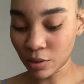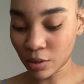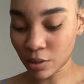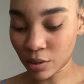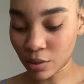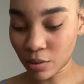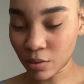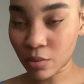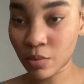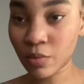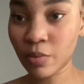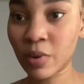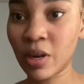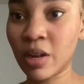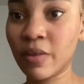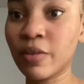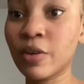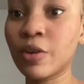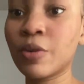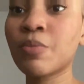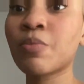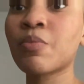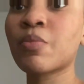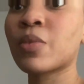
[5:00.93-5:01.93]
so
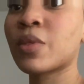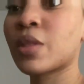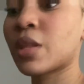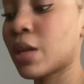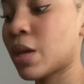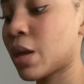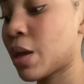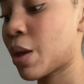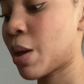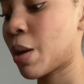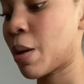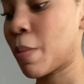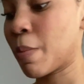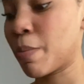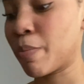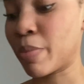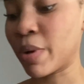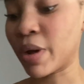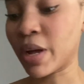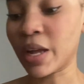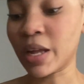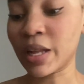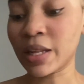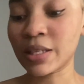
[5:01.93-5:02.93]
whatever.
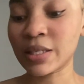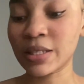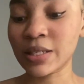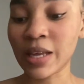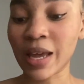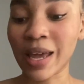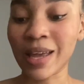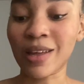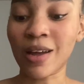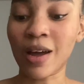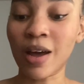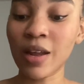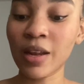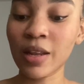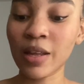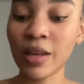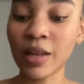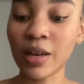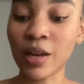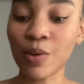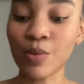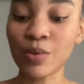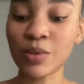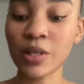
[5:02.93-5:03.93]
But I got it
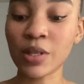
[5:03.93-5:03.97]
and I was